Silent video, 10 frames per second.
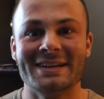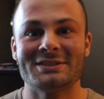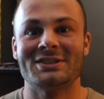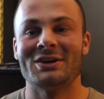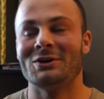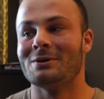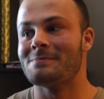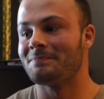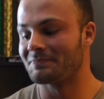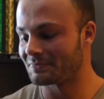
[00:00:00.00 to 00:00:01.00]
So
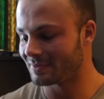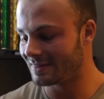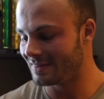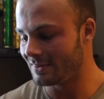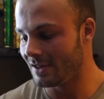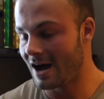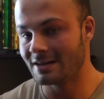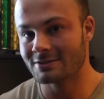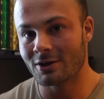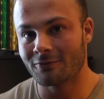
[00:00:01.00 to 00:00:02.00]
I
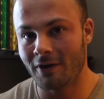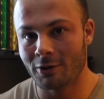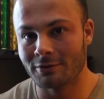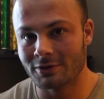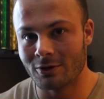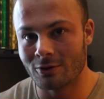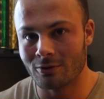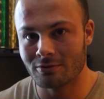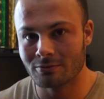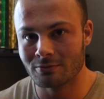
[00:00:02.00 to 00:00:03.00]
started following
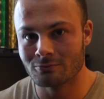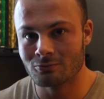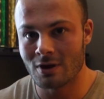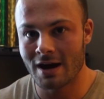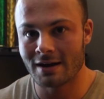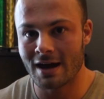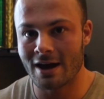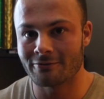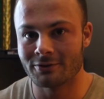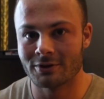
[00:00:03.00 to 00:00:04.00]
Nicole right
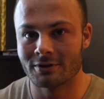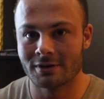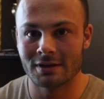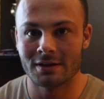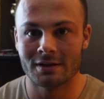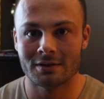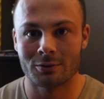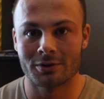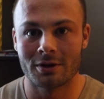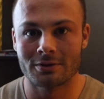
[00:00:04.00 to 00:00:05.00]
after the
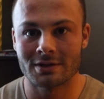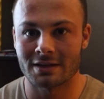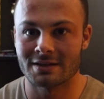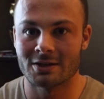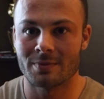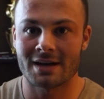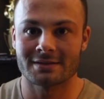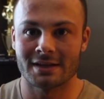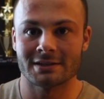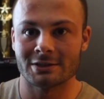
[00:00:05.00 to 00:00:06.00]
North Coast. I seen her
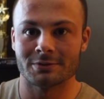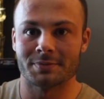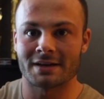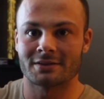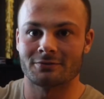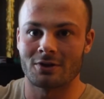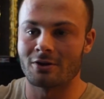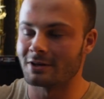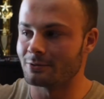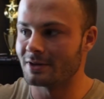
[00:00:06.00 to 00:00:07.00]
backstage. She was back there
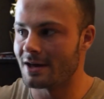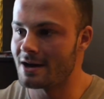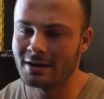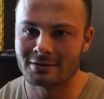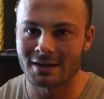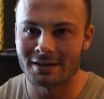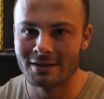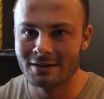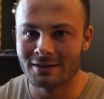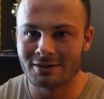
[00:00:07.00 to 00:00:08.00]
vlogging and whatnot, and I was like,
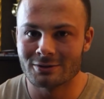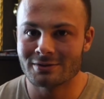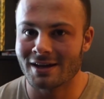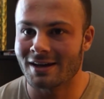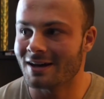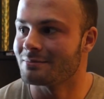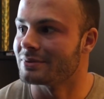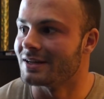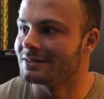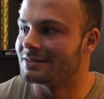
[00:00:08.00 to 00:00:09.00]
who's that hot
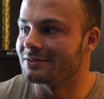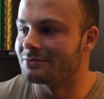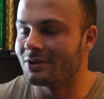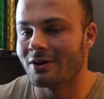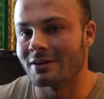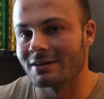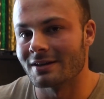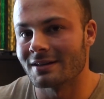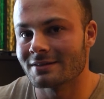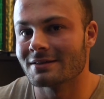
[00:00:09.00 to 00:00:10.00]
blonde chick vlogging?
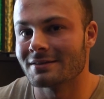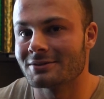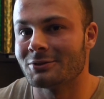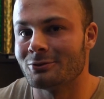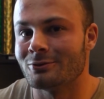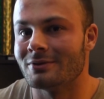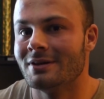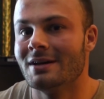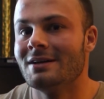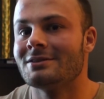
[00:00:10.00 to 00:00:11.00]
Like, that's cool.
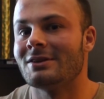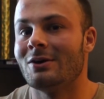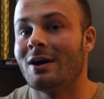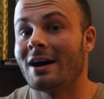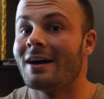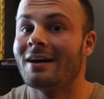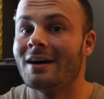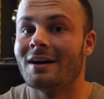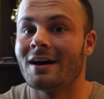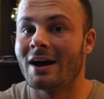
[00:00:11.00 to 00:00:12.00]
So
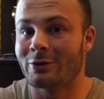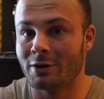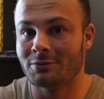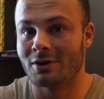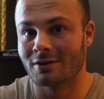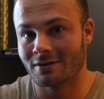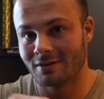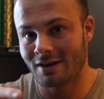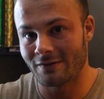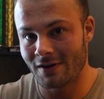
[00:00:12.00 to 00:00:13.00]
I creeped on her.
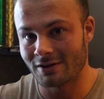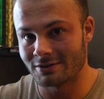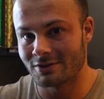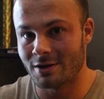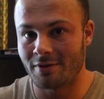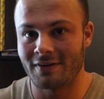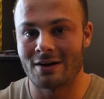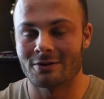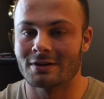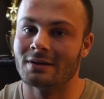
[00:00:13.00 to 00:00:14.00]
I found her Instagram. I followed